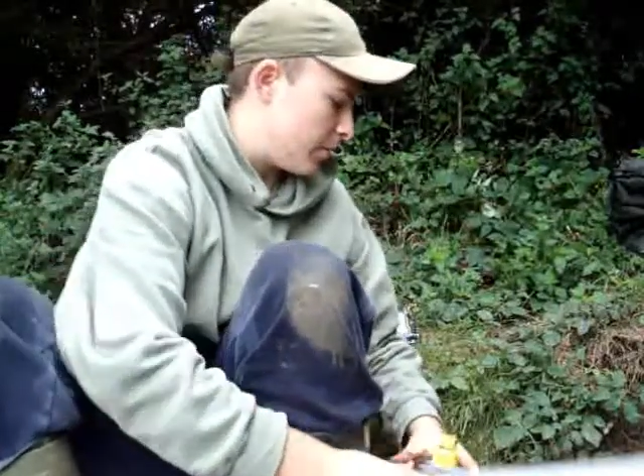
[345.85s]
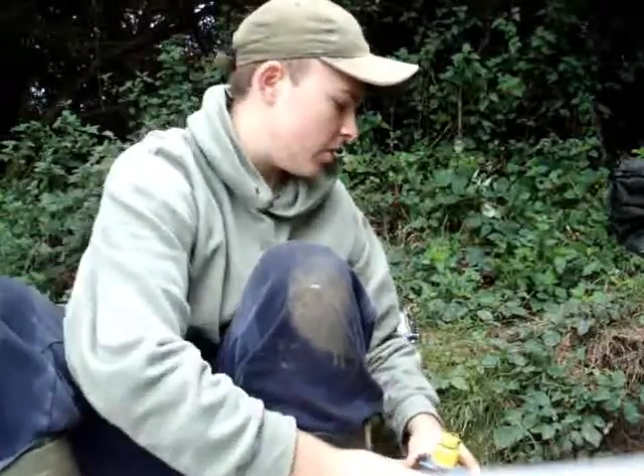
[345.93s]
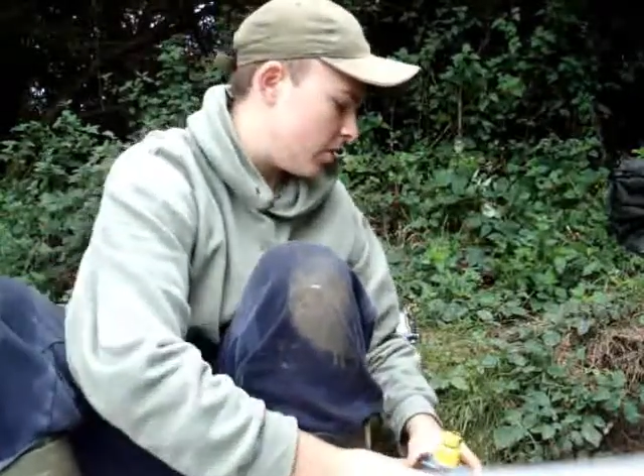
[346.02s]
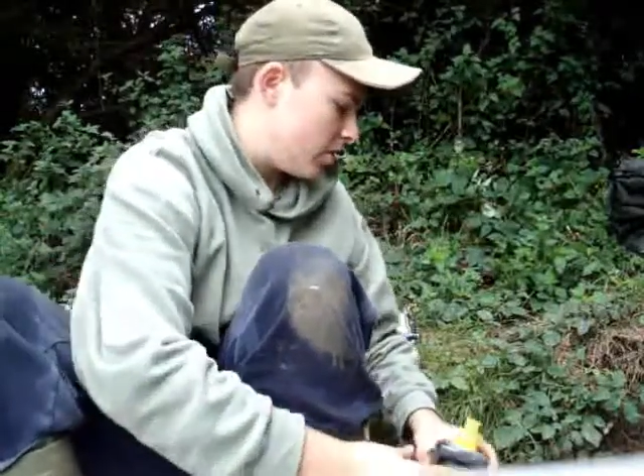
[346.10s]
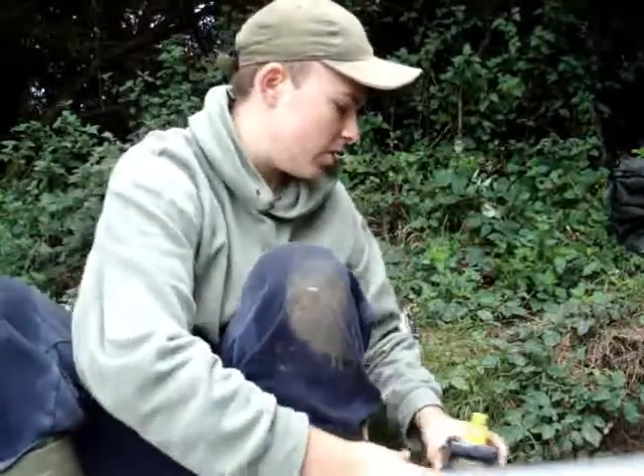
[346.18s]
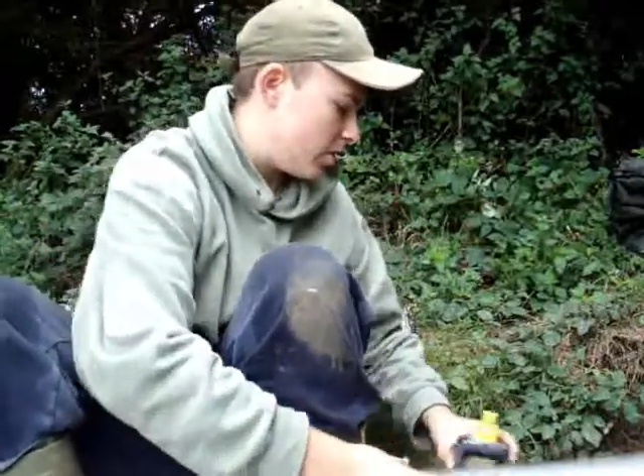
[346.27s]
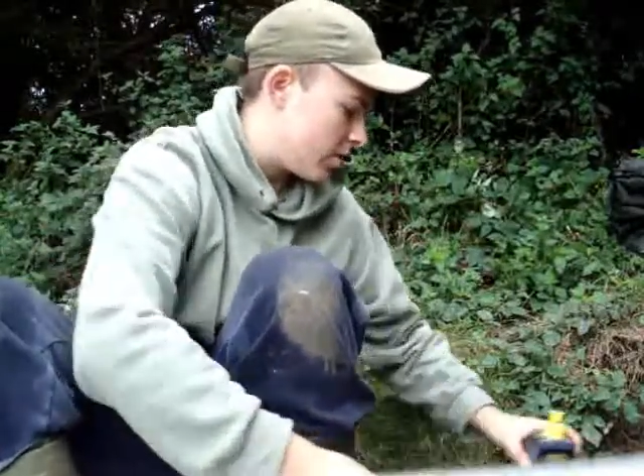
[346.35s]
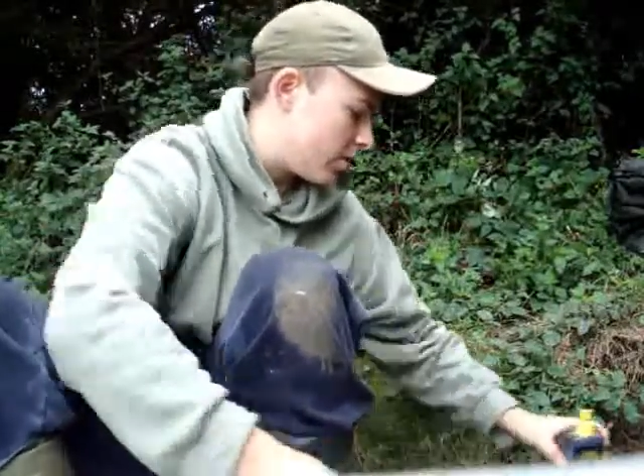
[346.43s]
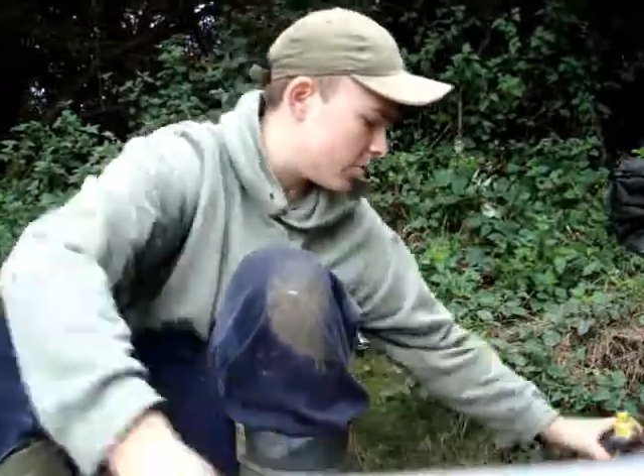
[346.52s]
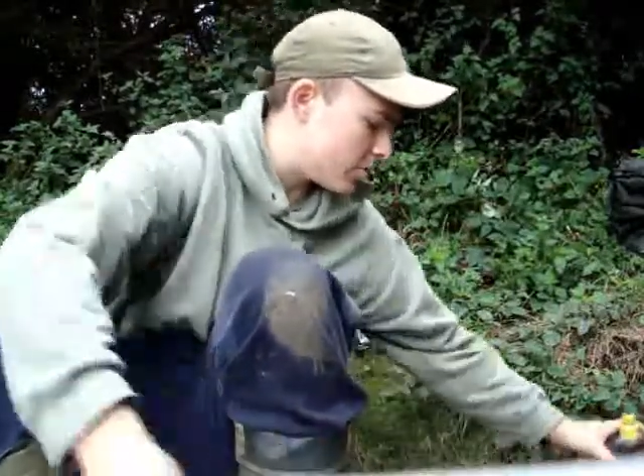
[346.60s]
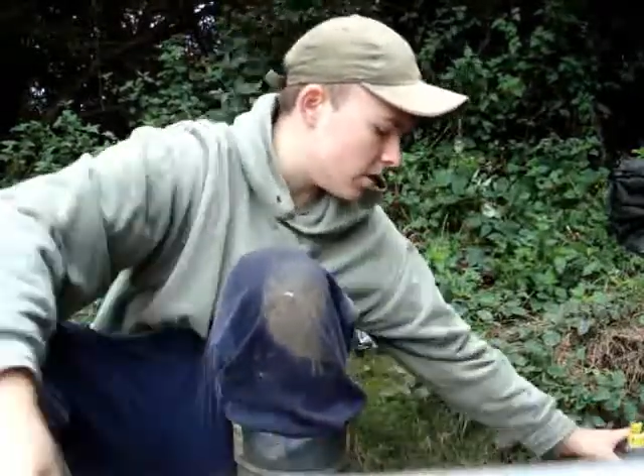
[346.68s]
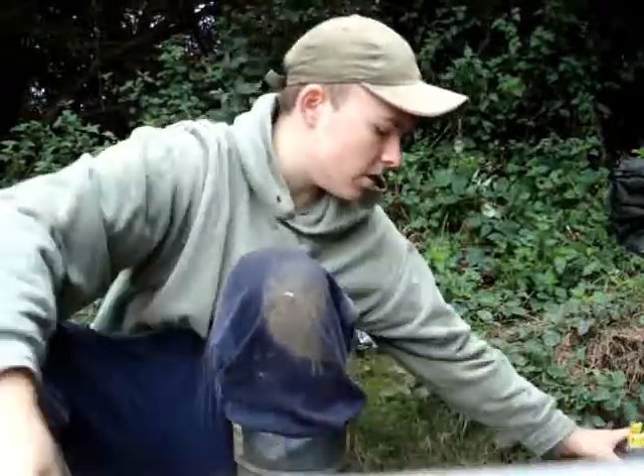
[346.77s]
fishing, and
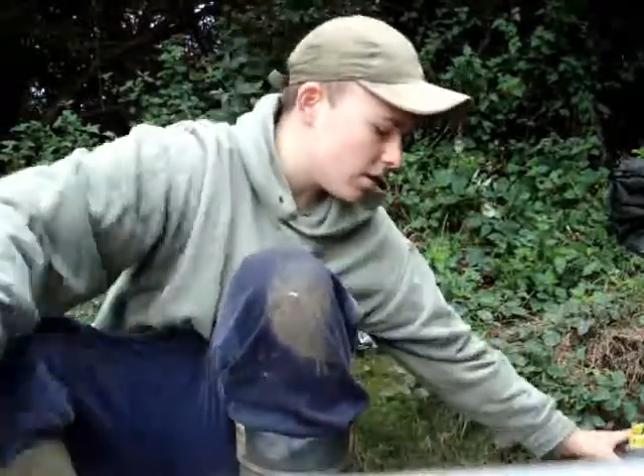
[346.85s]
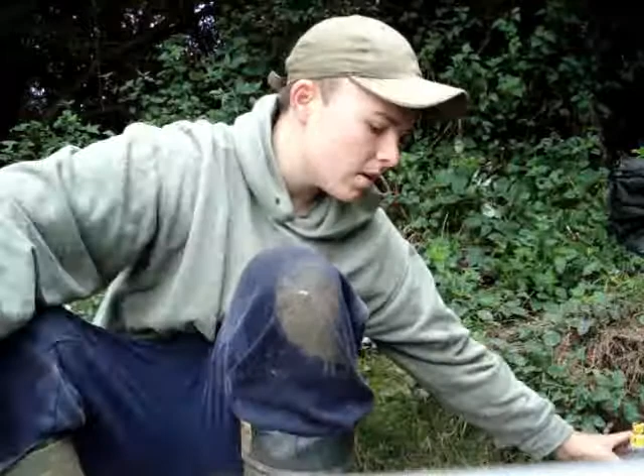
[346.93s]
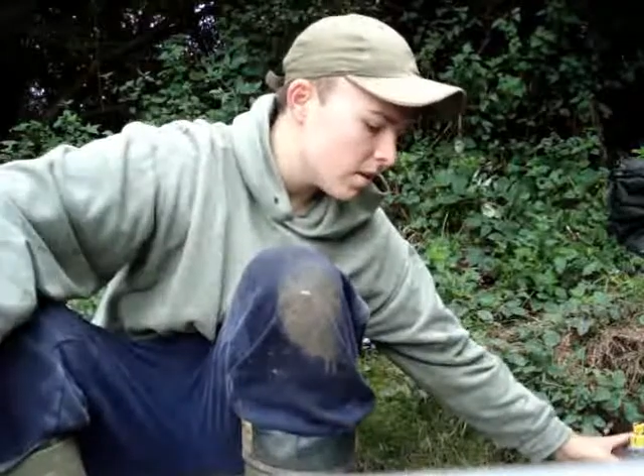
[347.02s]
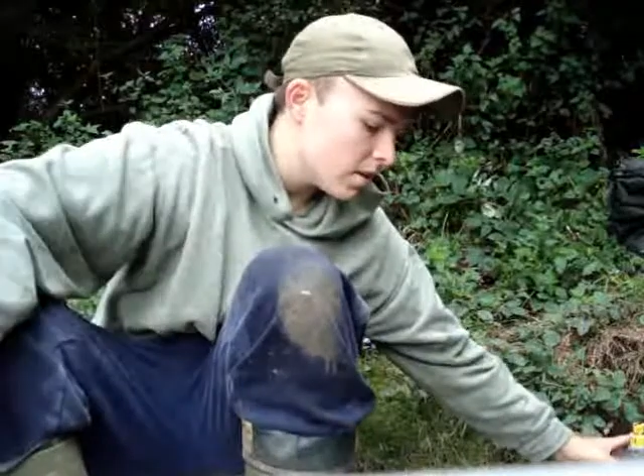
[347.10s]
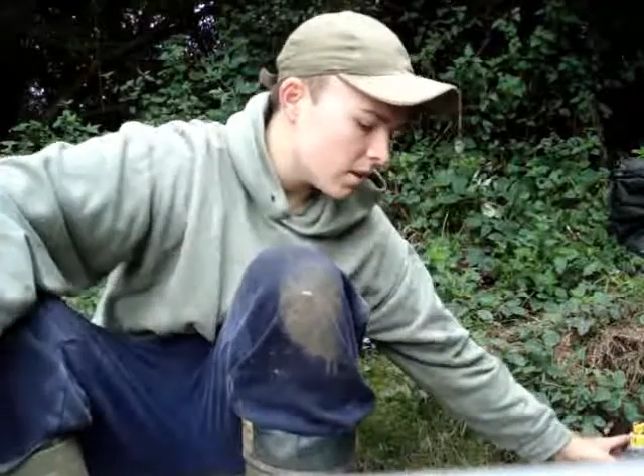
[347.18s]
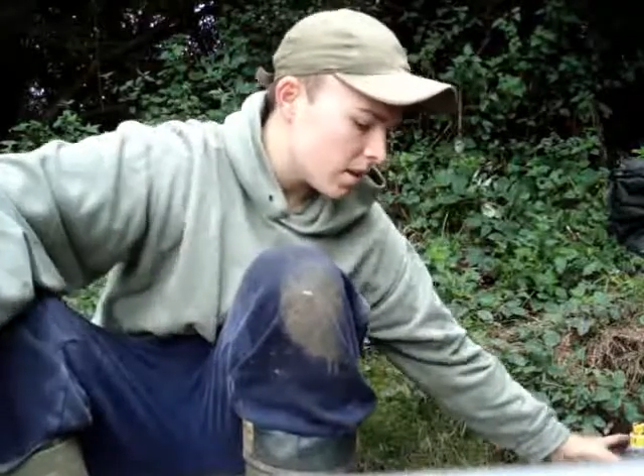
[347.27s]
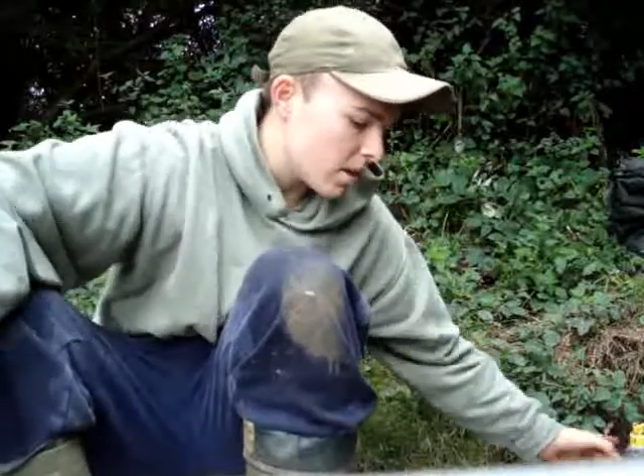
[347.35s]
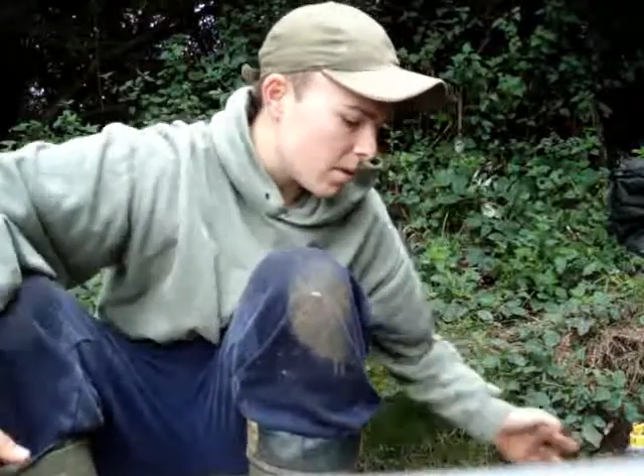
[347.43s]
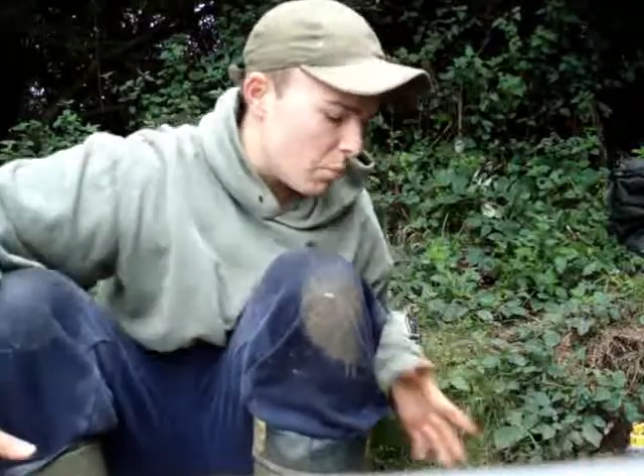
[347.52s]
usually get